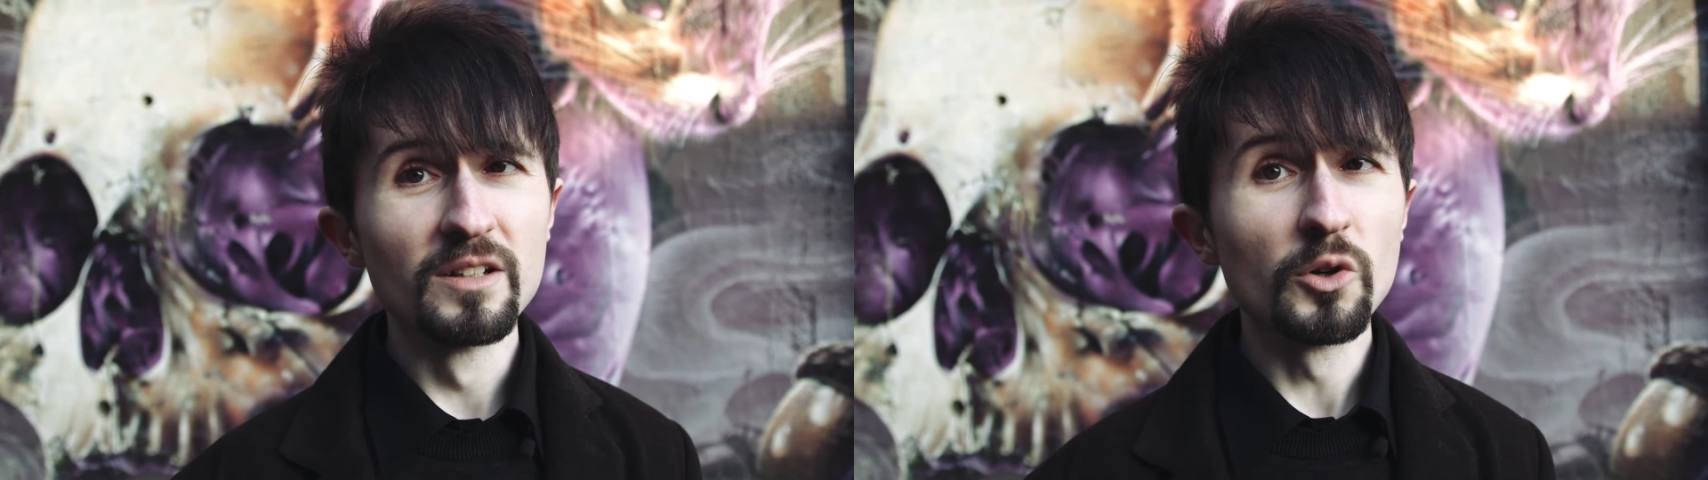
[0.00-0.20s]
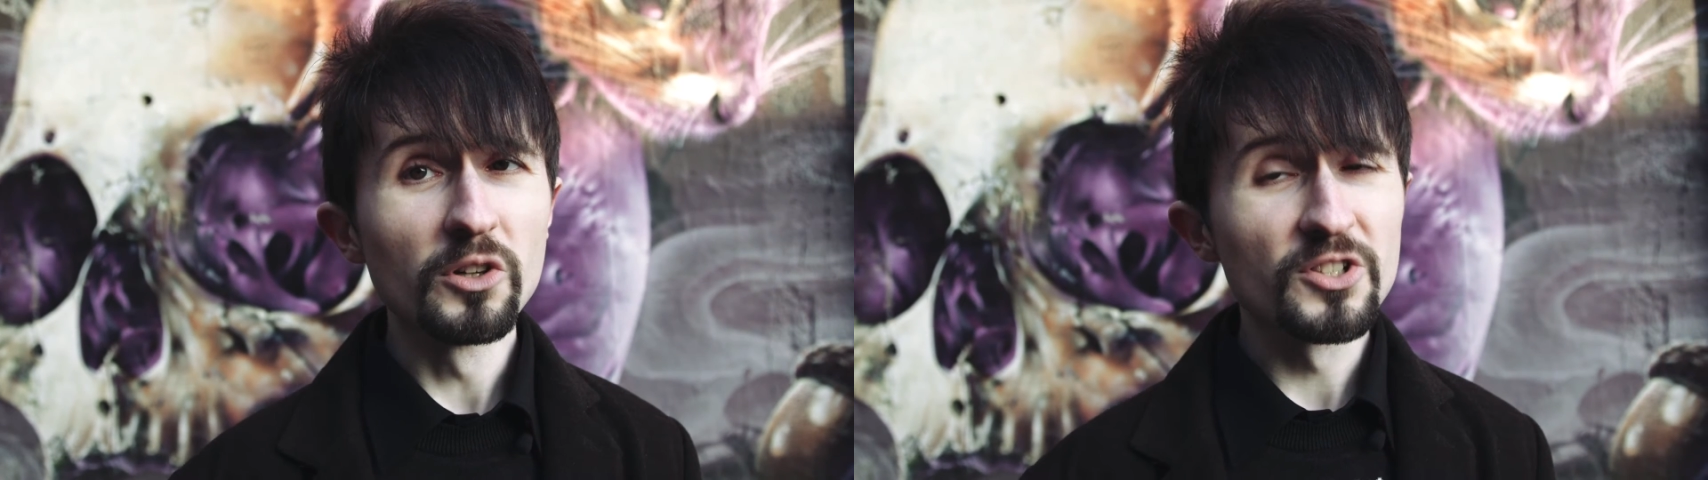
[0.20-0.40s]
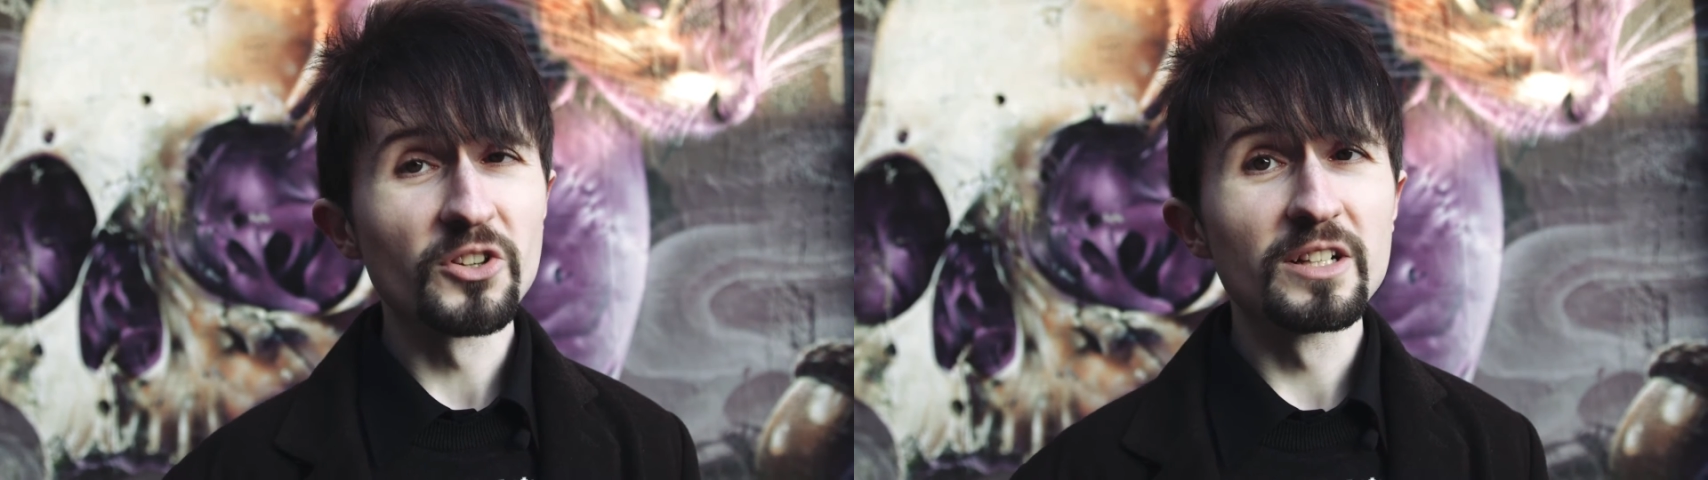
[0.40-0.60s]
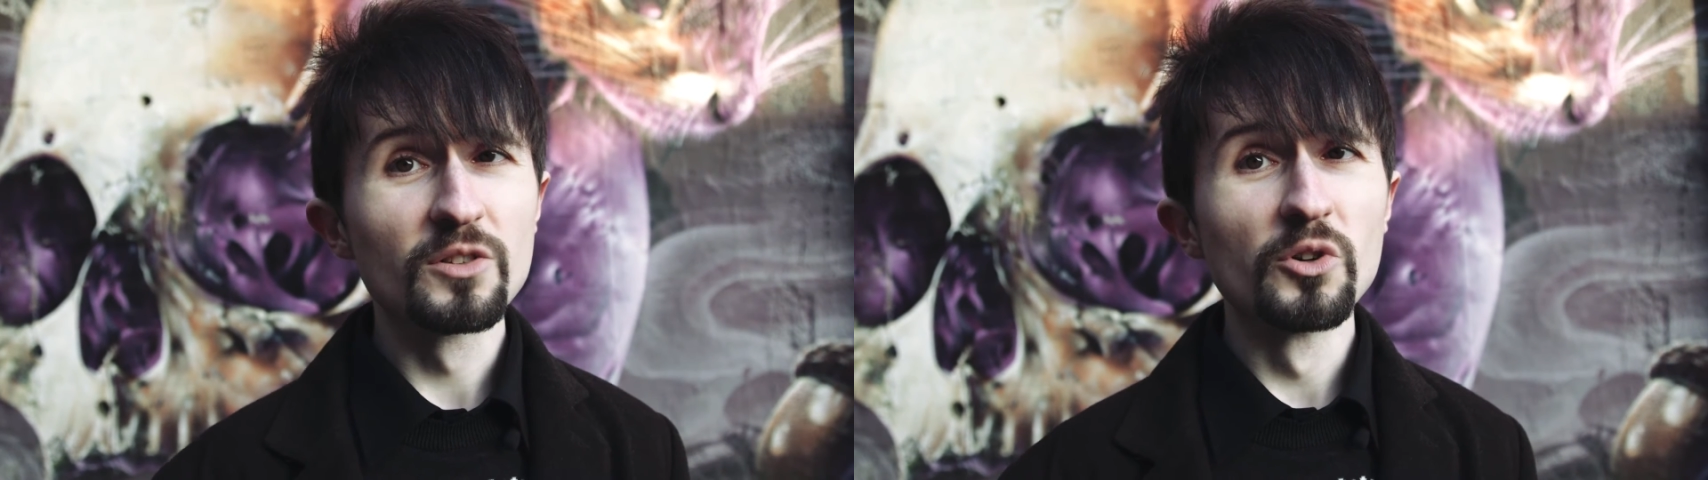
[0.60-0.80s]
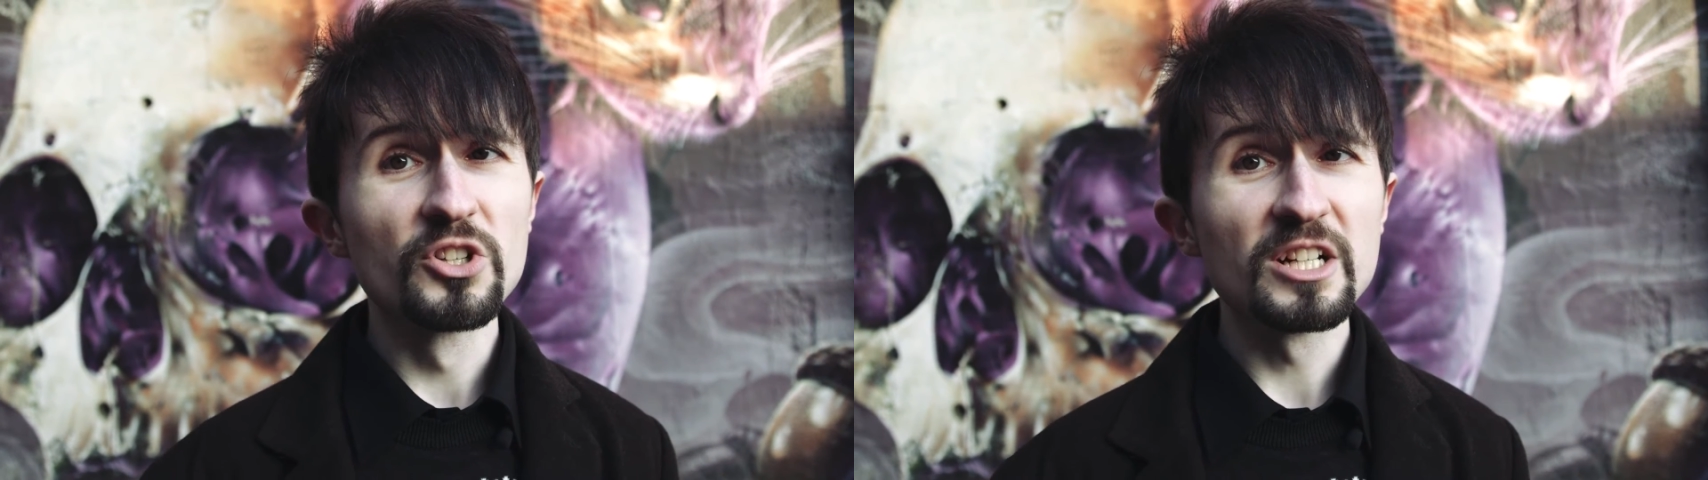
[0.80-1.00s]

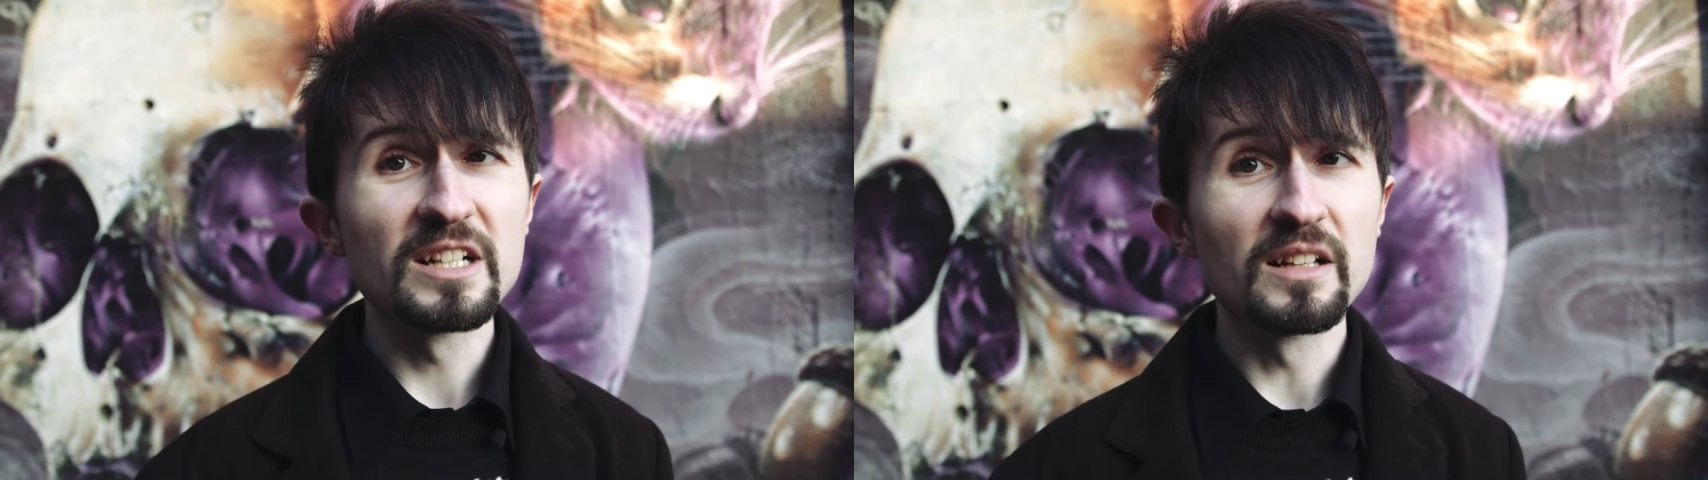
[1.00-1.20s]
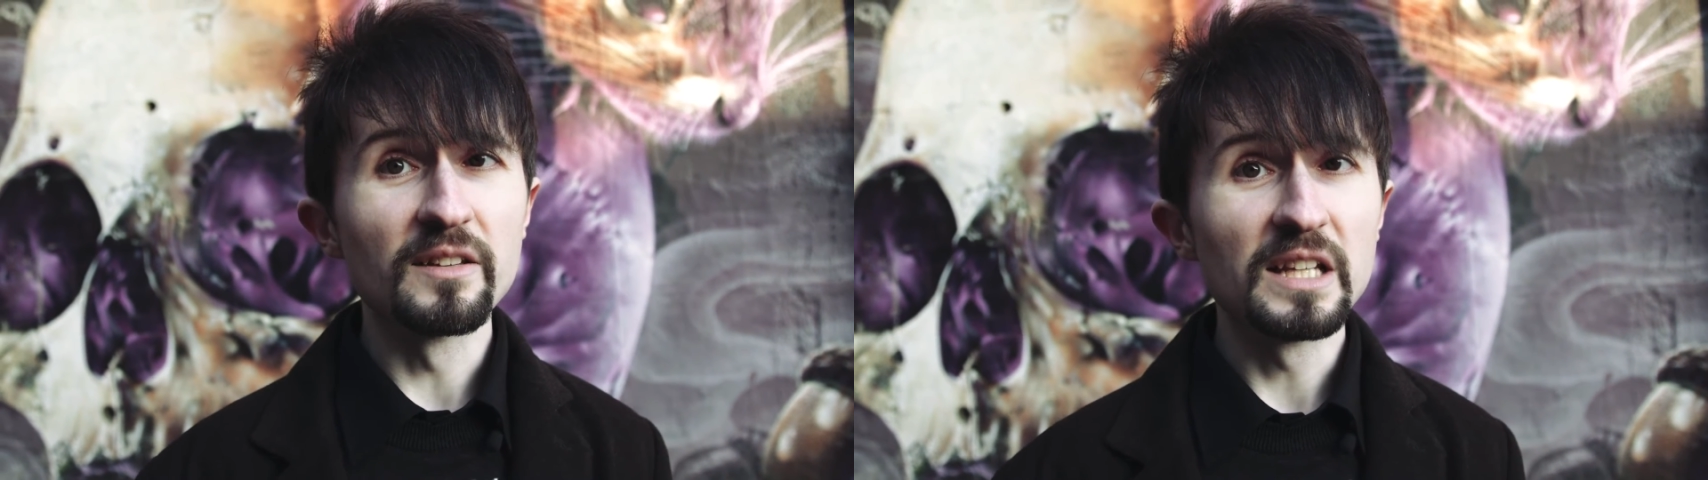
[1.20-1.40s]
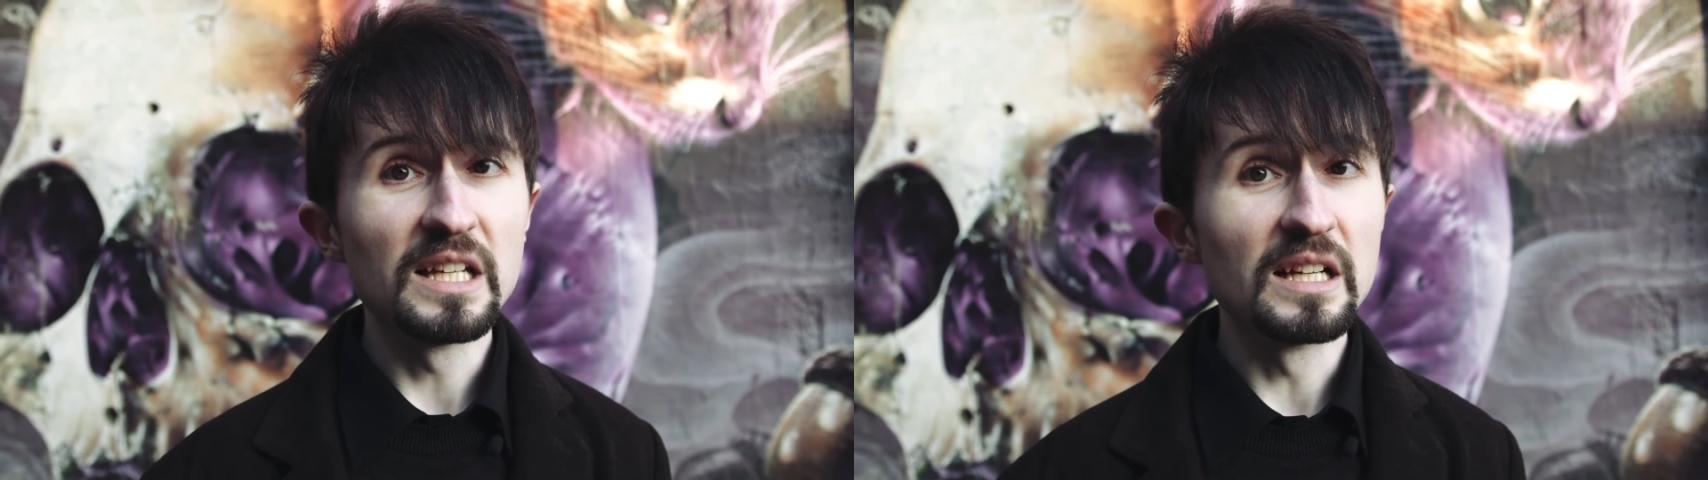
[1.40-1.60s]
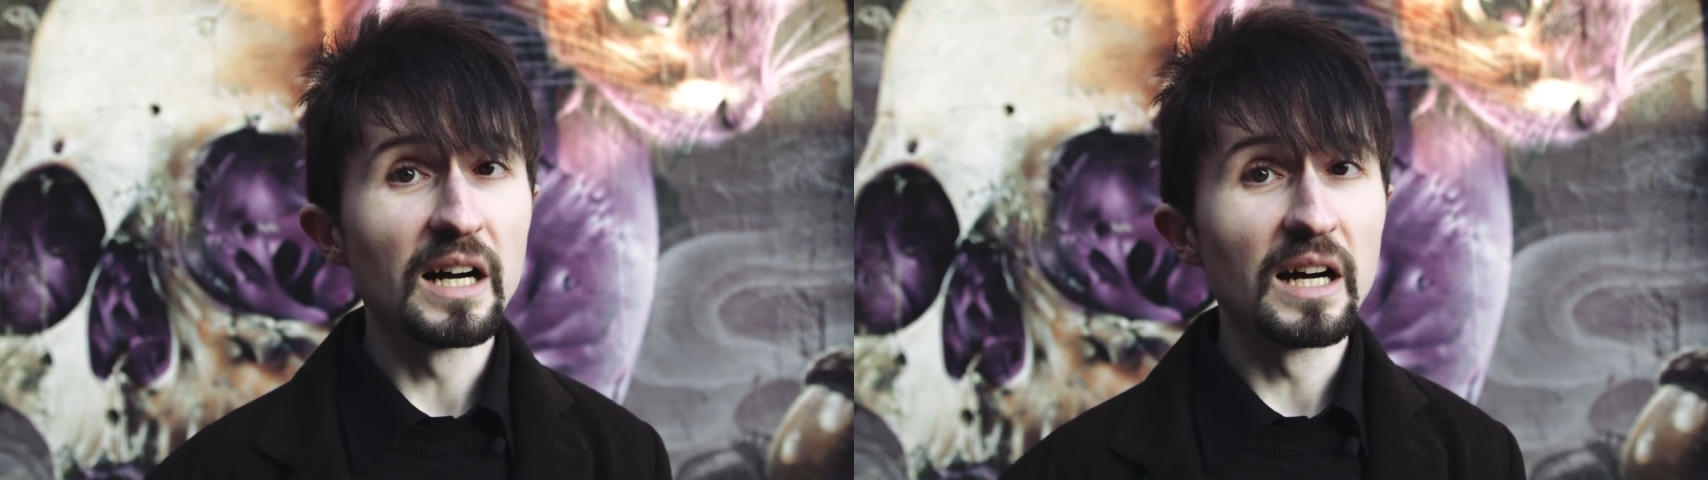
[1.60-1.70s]
Urotsukidōji the